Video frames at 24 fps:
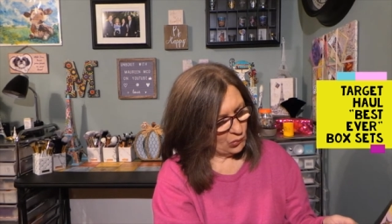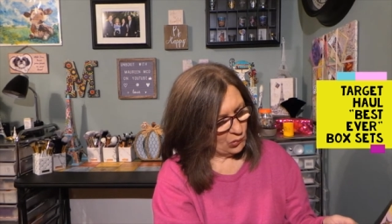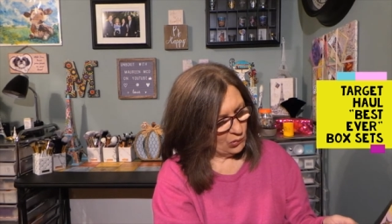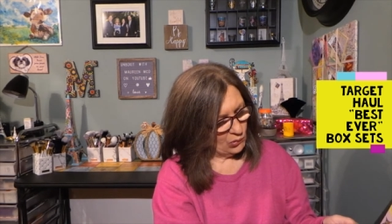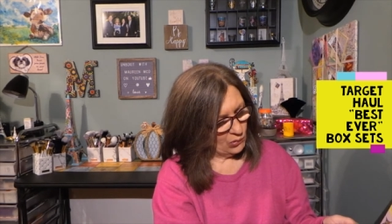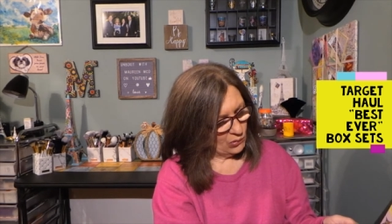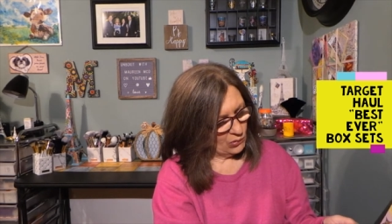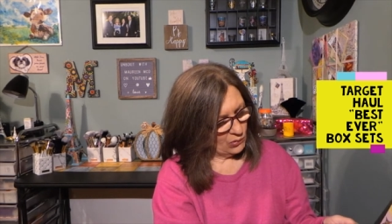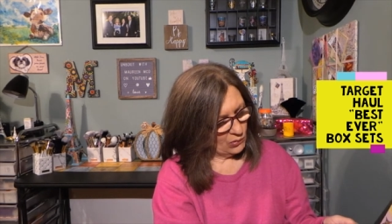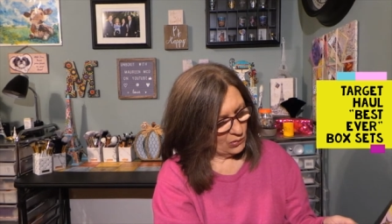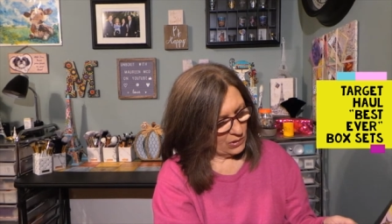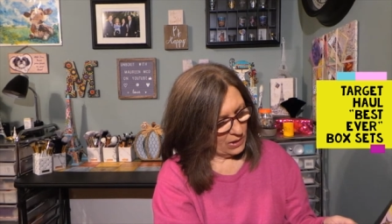
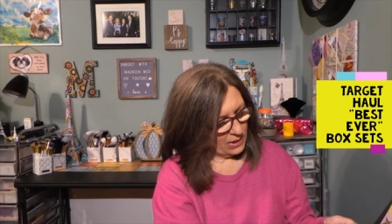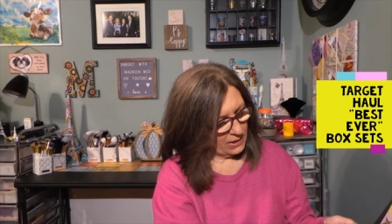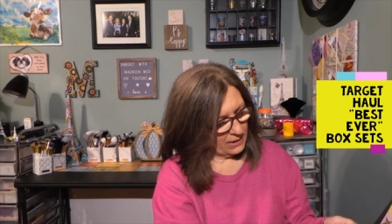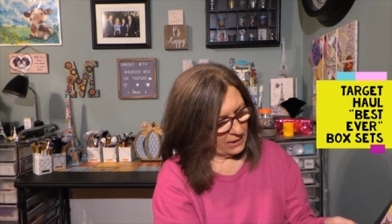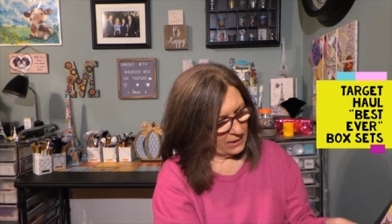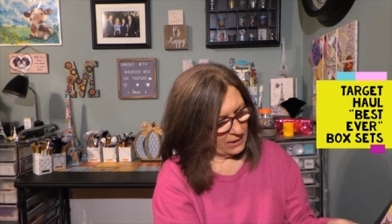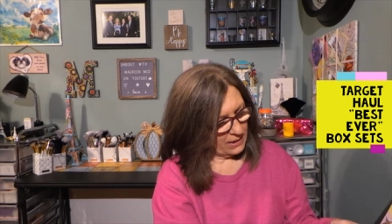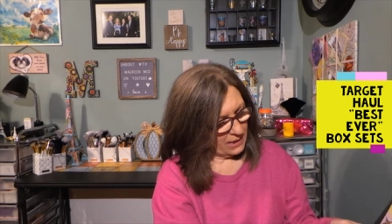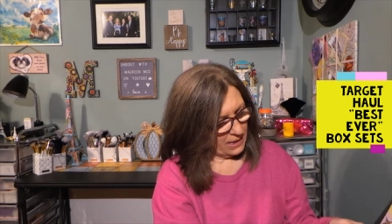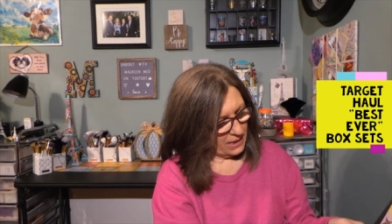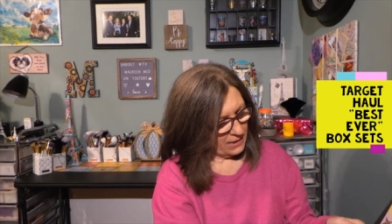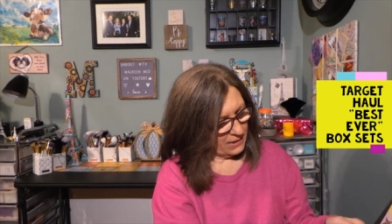Mm, I
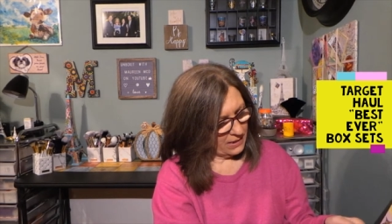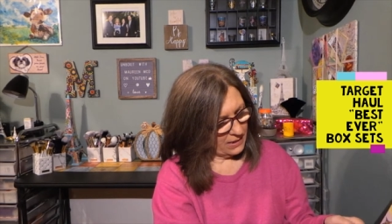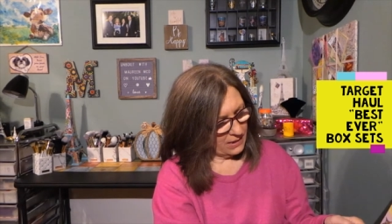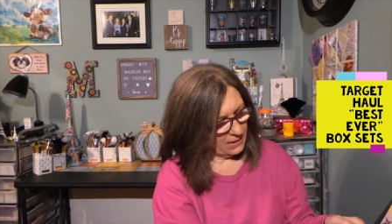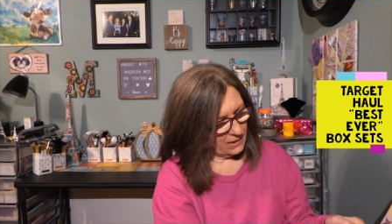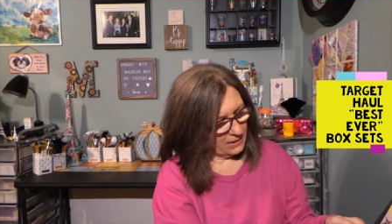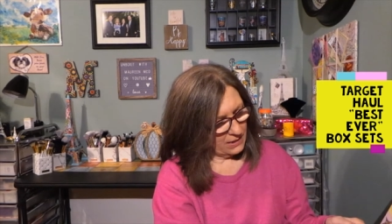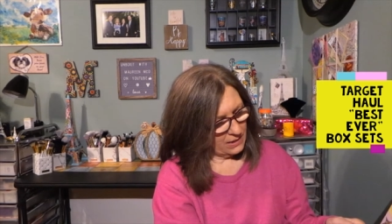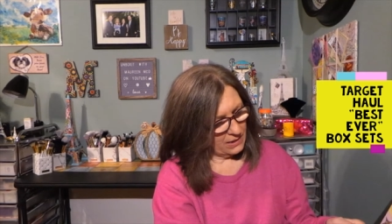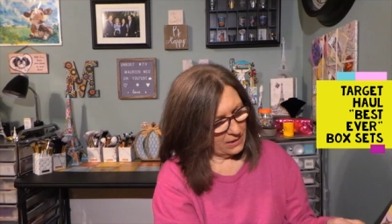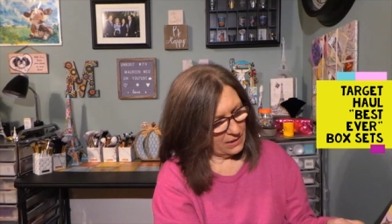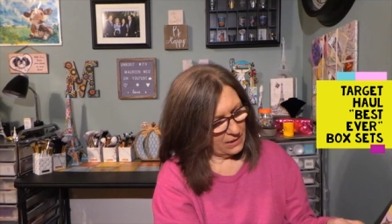guess
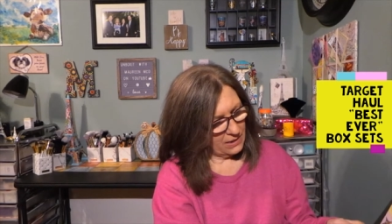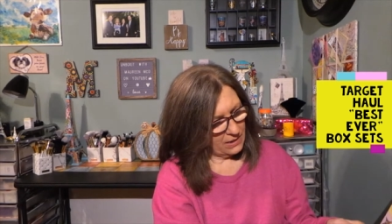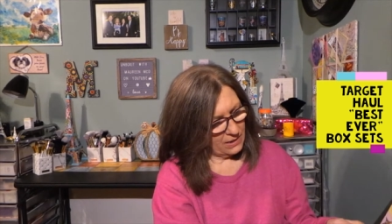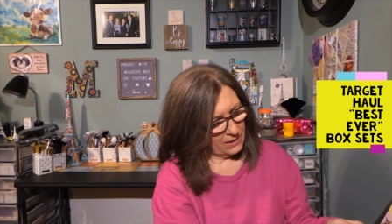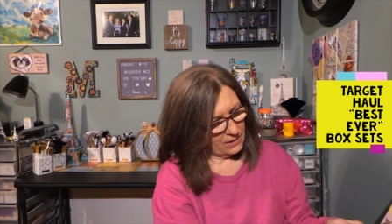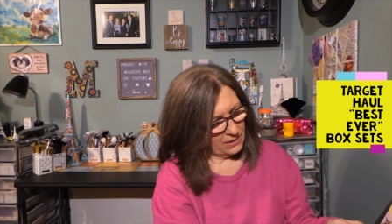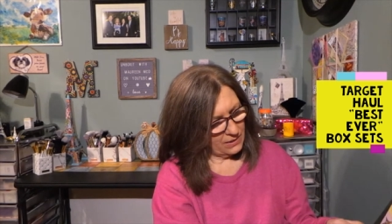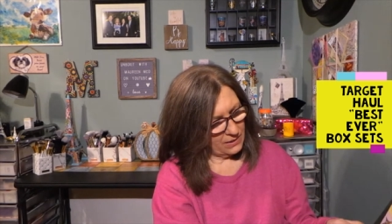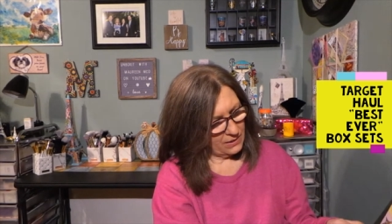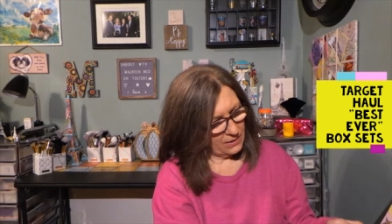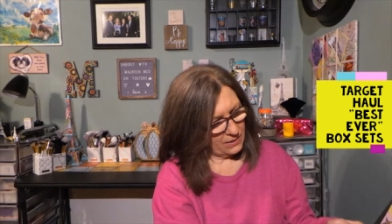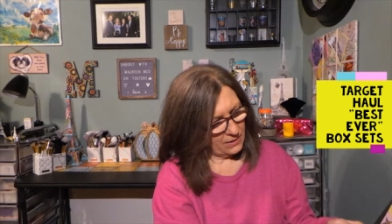it
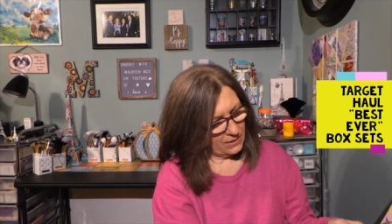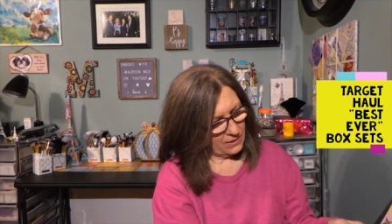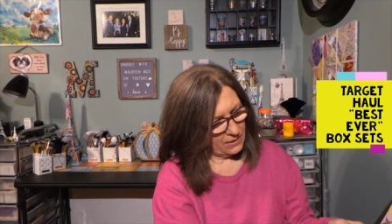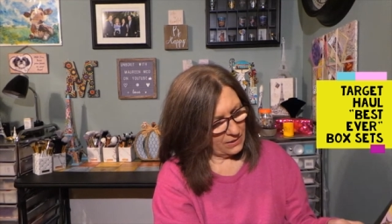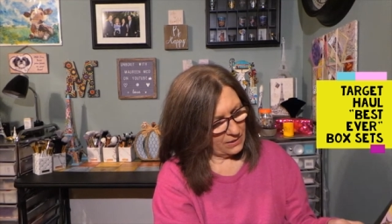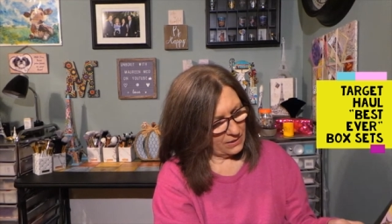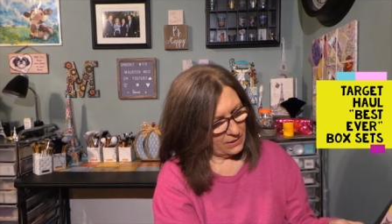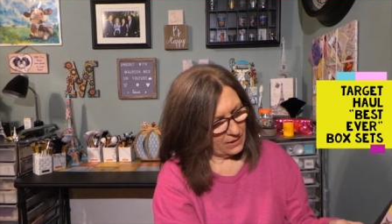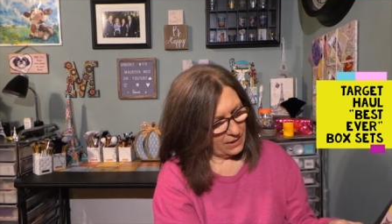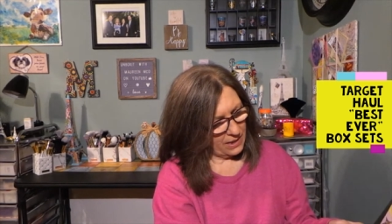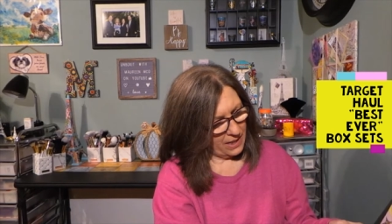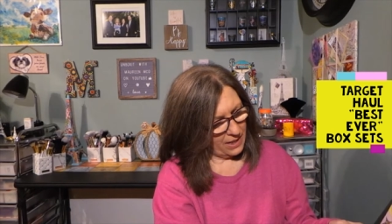
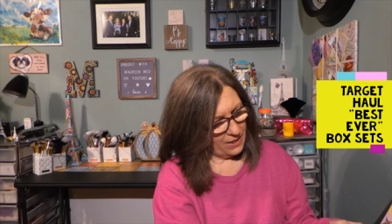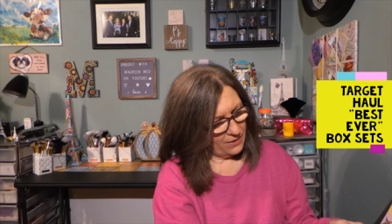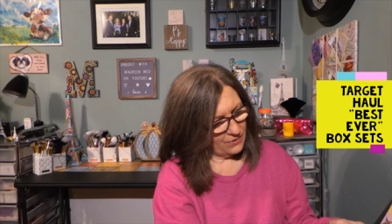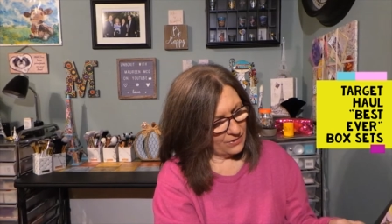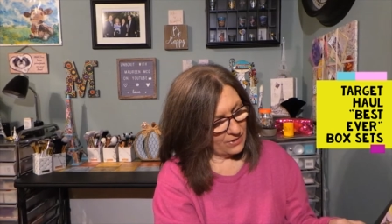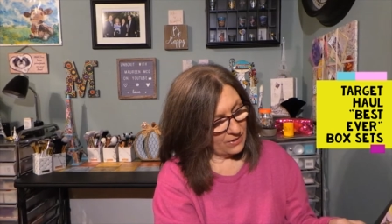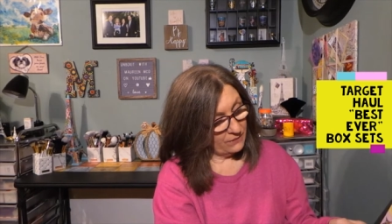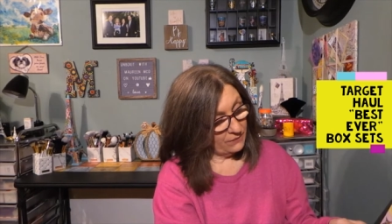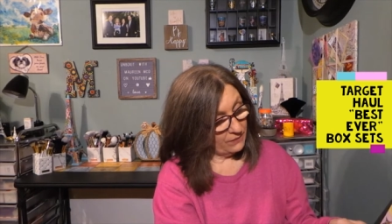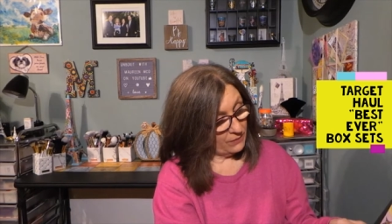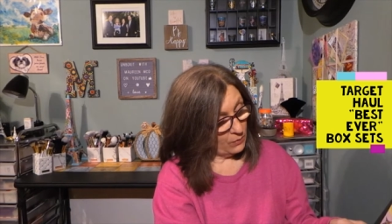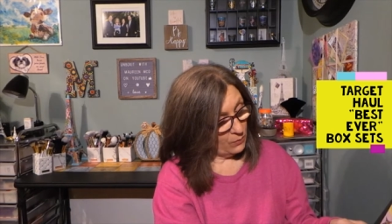is
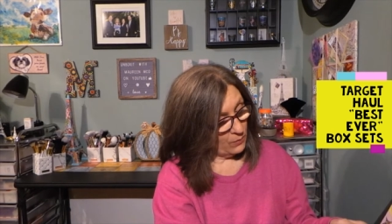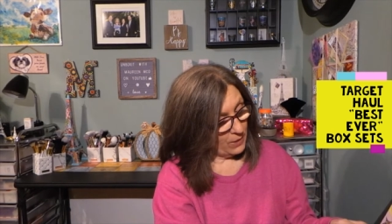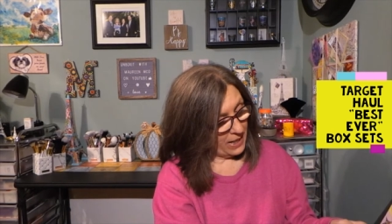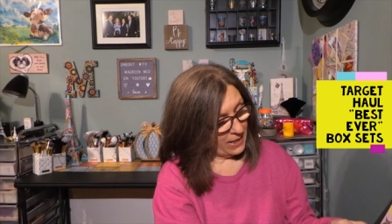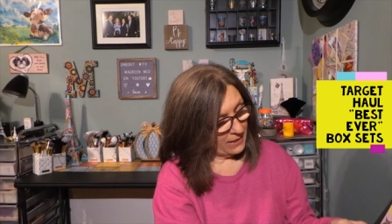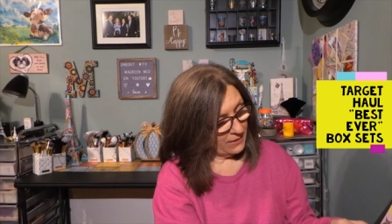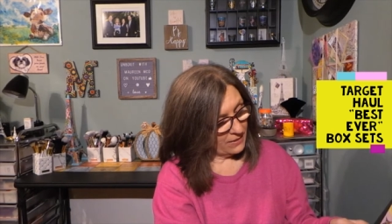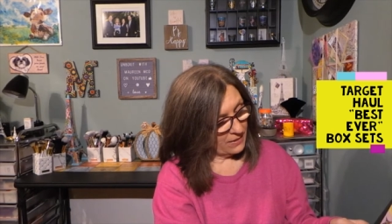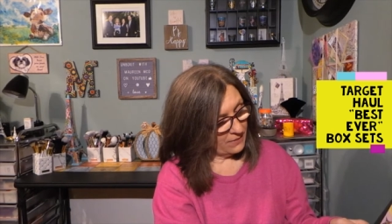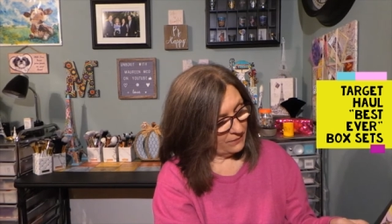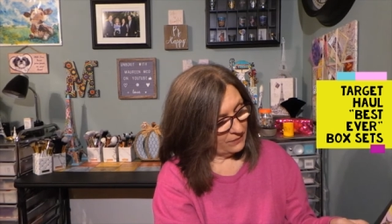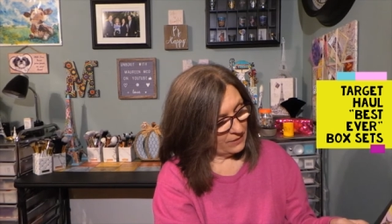House of, oh,
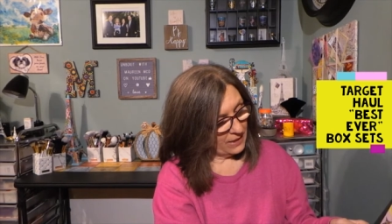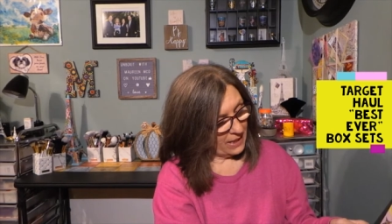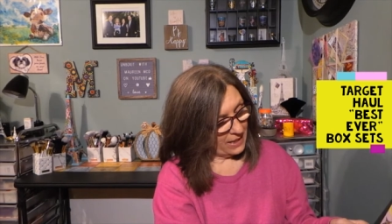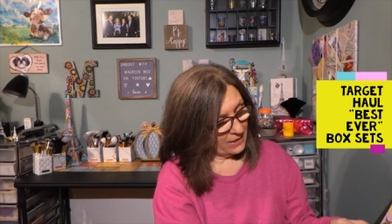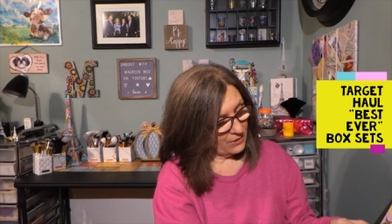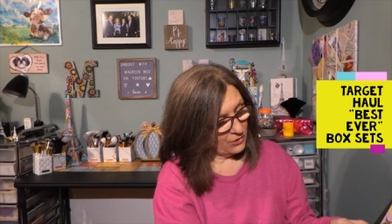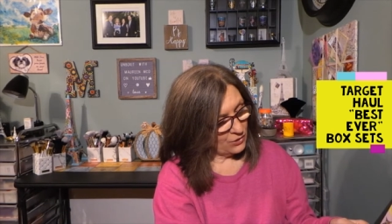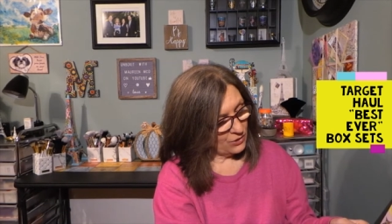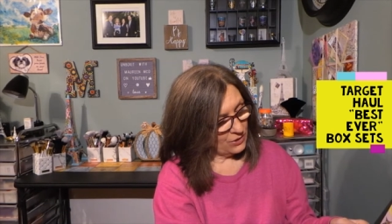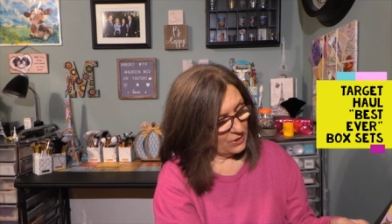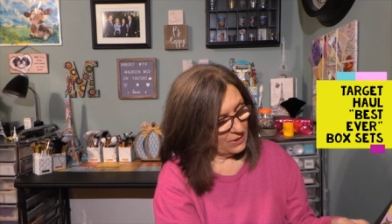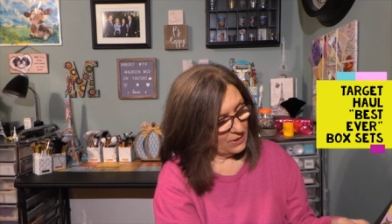House of
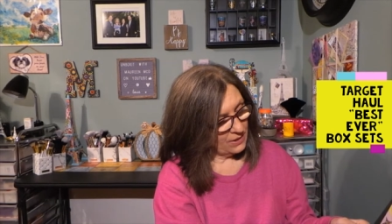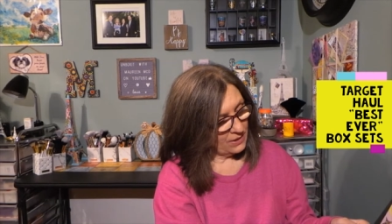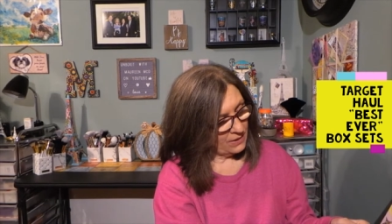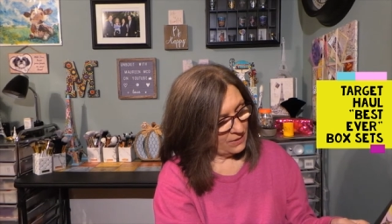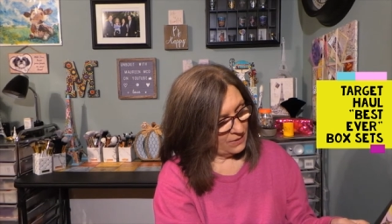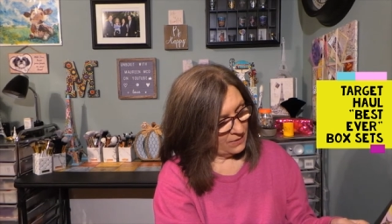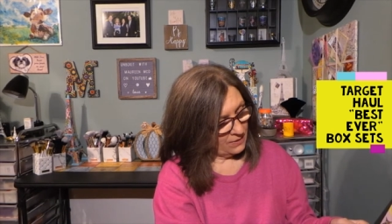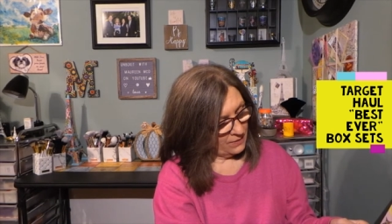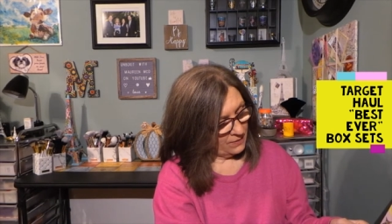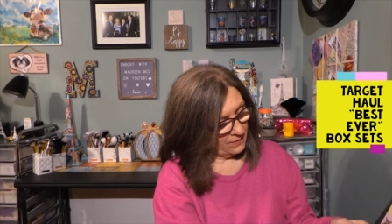Lashes.